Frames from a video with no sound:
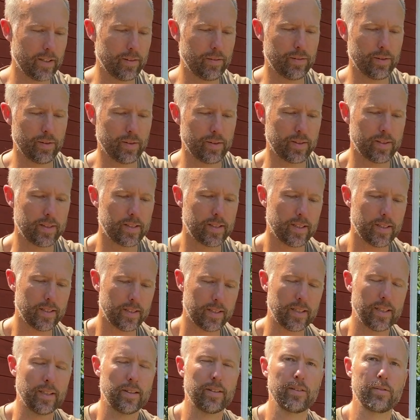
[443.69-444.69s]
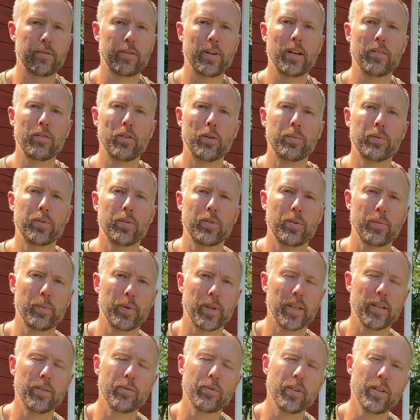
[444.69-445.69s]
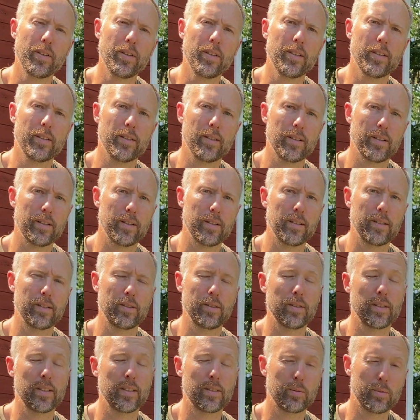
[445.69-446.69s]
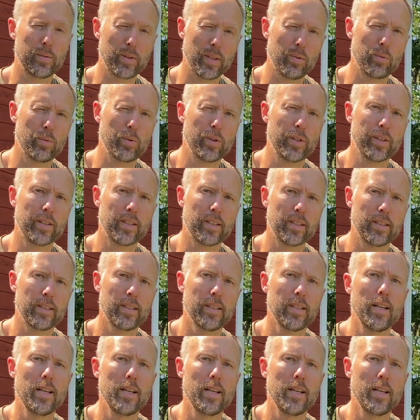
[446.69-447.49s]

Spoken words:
If you didn't get the drive option to begin with, it will work